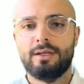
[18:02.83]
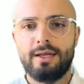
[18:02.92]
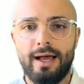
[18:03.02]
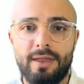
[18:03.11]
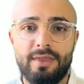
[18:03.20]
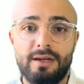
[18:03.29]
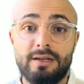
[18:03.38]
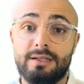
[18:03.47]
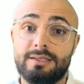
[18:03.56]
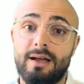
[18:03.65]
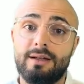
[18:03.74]
And then it
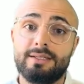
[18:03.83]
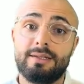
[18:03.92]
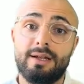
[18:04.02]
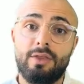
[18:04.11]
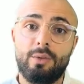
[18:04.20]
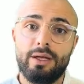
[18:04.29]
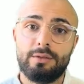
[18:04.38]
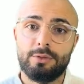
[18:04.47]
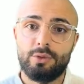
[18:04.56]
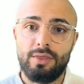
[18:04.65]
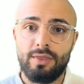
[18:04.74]
assigns another weight
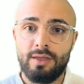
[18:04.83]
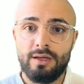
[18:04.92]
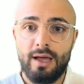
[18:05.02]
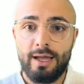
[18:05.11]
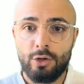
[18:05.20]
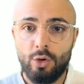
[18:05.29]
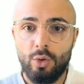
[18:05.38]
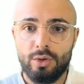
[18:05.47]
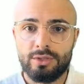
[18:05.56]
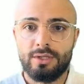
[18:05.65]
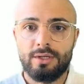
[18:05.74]
between the and
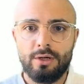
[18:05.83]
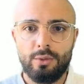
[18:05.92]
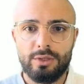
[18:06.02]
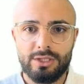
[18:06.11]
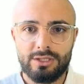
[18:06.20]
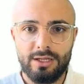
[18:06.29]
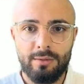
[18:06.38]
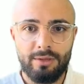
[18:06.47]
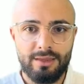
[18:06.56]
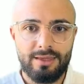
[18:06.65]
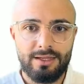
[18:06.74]
caught, which is a bit
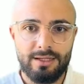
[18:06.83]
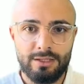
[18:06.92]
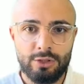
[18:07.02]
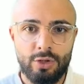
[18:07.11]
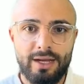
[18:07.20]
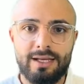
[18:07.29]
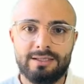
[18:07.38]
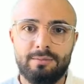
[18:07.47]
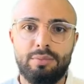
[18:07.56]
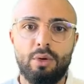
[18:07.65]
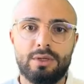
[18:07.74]
thinner. It's not as
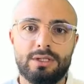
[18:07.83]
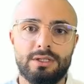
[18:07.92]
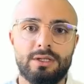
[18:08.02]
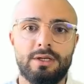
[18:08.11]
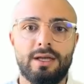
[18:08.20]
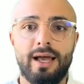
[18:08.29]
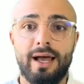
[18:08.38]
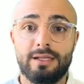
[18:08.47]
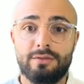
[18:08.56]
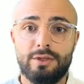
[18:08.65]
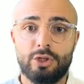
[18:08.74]
important
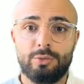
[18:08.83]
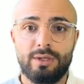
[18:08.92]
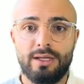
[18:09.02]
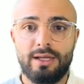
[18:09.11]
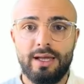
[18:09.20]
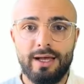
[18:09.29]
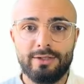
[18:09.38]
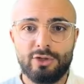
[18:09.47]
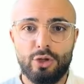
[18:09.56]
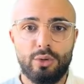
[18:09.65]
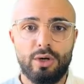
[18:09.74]
as fisherman, and
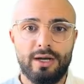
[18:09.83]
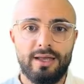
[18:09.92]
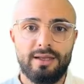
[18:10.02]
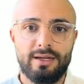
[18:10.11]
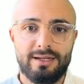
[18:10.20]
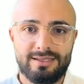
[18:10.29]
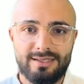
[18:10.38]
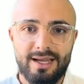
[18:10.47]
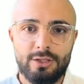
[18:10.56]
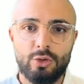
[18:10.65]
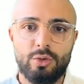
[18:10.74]
so on. And then it
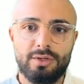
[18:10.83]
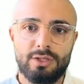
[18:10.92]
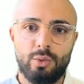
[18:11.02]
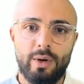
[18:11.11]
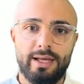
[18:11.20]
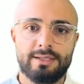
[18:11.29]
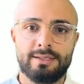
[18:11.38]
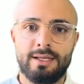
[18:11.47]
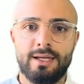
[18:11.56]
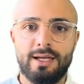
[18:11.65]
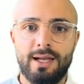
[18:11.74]
assigns all these weights.
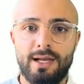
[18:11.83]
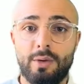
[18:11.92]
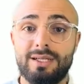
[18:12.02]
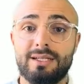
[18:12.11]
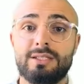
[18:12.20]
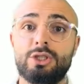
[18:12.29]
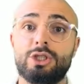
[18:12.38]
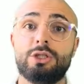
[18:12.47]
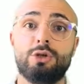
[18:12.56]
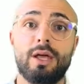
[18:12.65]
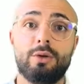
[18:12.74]
Now, it doesn't just
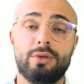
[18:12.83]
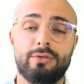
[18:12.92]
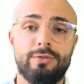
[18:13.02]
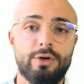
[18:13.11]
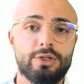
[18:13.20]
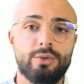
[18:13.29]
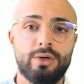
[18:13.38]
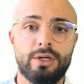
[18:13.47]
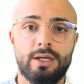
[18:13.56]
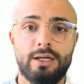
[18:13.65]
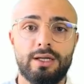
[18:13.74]
do that with the first word.
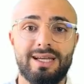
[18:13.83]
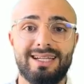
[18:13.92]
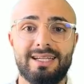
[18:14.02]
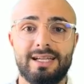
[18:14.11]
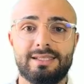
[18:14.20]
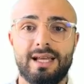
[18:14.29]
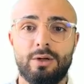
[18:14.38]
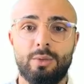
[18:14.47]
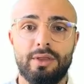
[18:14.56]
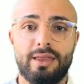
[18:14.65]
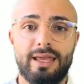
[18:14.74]
It does that
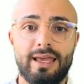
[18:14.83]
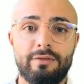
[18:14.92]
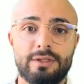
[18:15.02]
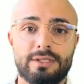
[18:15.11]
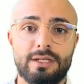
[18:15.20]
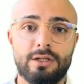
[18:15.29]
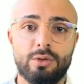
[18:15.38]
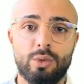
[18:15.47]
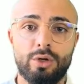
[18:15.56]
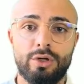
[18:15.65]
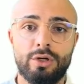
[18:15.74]
with every single
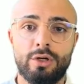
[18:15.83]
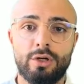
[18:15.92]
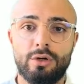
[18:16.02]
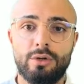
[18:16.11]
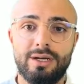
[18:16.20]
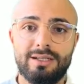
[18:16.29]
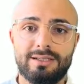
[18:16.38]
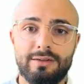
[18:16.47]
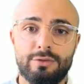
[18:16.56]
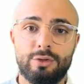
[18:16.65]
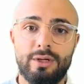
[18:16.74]
word
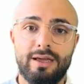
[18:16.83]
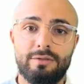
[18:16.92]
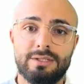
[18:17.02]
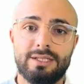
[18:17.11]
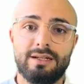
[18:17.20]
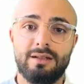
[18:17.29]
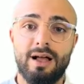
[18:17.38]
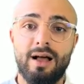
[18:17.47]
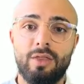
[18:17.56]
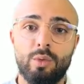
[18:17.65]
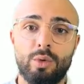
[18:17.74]
relative to every single
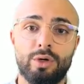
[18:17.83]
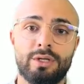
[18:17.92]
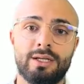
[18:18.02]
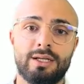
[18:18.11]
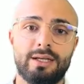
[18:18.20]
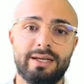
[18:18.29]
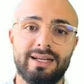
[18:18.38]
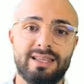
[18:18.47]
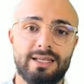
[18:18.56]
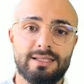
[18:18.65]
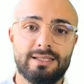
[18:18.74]
other word in the
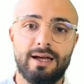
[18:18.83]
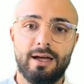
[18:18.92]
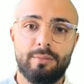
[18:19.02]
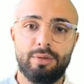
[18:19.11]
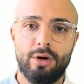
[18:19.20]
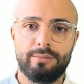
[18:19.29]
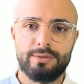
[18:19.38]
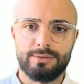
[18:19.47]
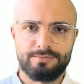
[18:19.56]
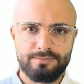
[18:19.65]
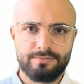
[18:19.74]
entire prompt.
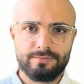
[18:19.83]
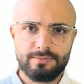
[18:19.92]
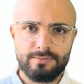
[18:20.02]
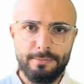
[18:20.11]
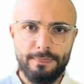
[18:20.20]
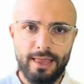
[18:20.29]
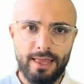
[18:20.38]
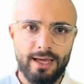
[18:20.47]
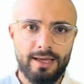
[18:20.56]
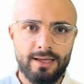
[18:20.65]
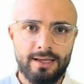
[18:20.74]
Okay?